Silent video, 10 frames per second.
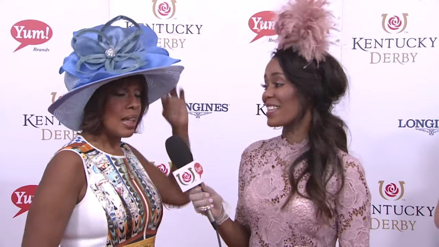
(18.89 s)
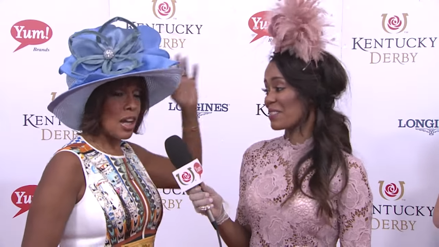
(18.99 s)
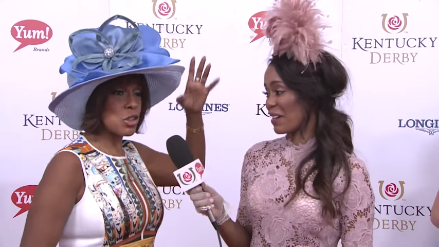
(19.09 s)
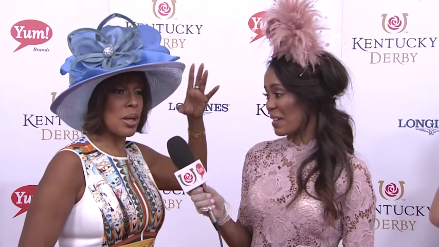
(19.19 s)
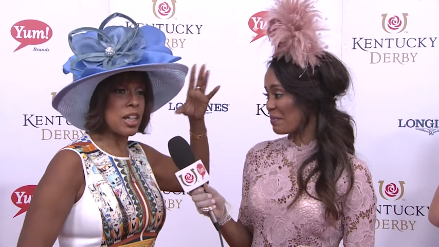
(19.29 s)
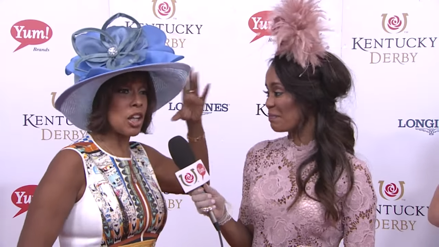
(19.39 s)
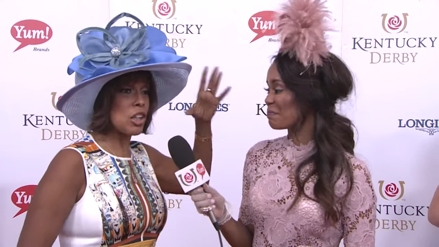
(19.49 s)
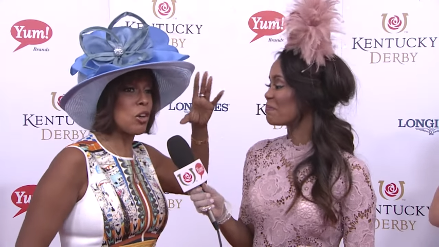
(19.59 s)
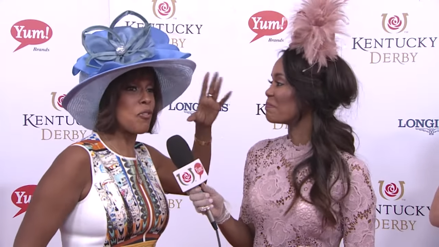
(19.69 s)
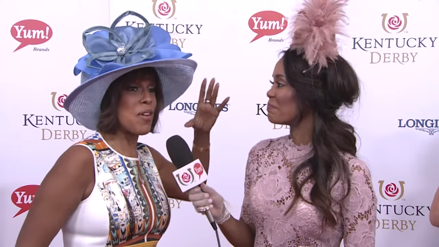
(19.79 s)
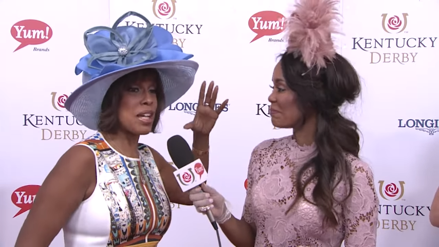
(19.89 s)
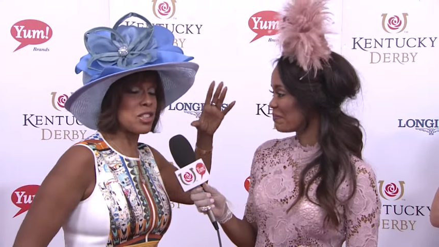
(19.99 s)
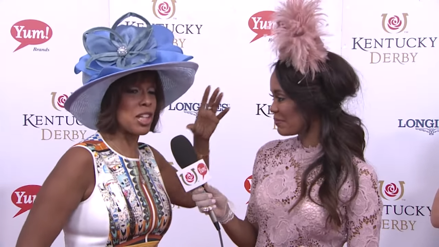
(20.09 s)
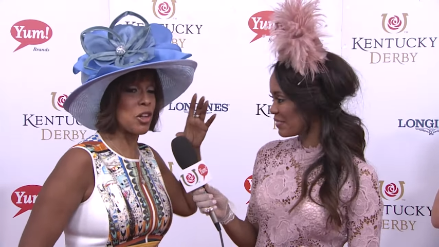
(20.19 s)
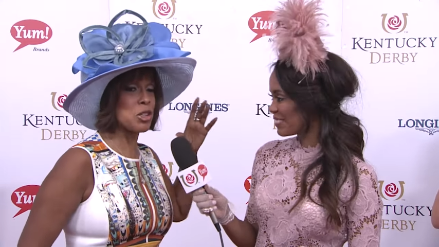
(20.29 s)
Speaker 1: I tried on little
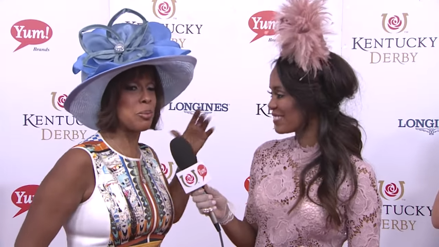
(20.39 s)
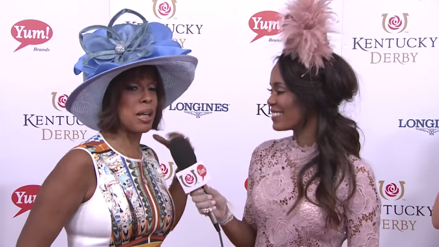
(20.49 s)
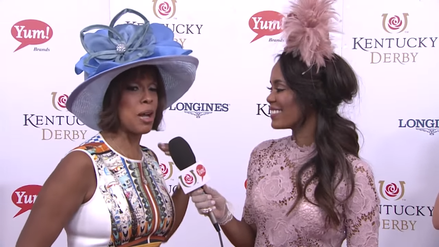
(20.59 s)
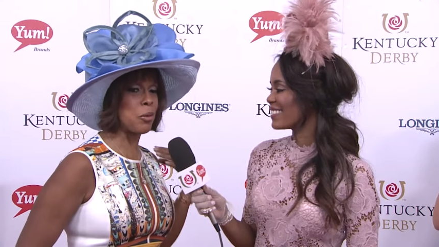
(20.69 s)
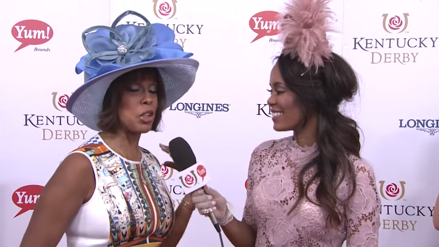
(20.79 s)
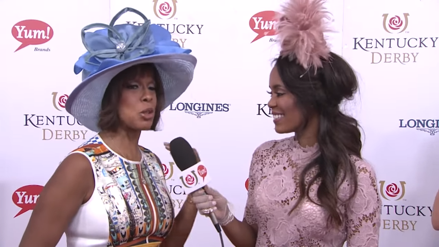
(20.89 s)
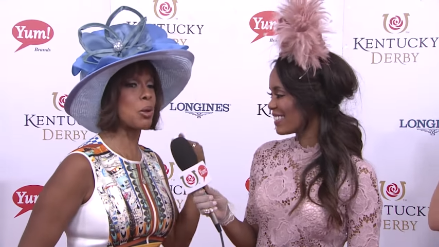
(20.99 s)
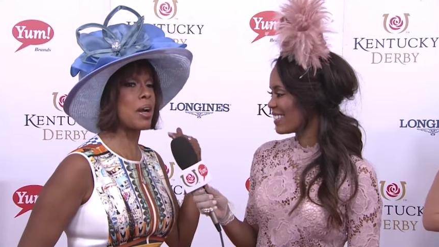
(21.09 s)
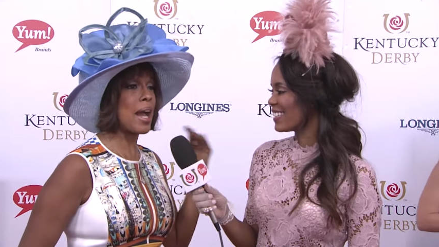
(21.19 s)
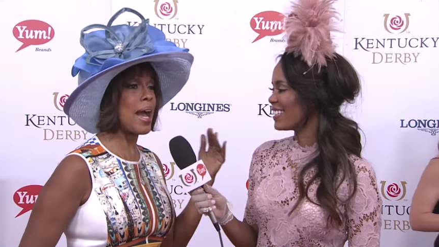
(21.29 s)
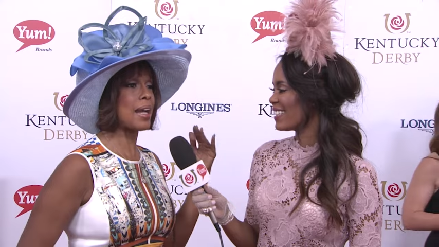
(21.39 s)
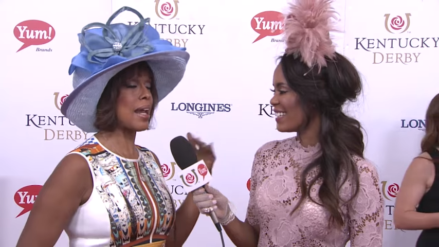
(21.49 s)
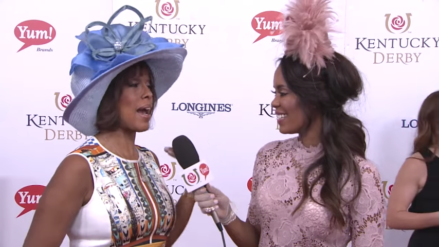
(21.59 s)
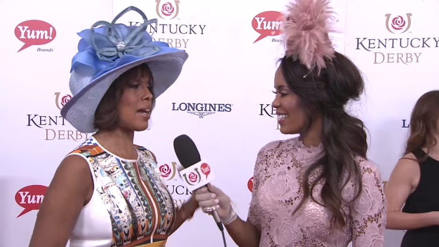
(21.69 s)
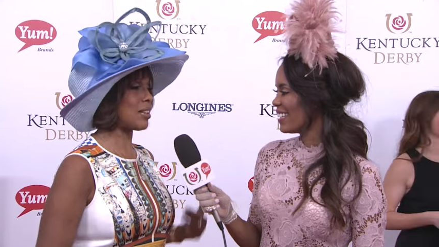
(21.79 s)
fascinators, but I wanted to wear a hat hat.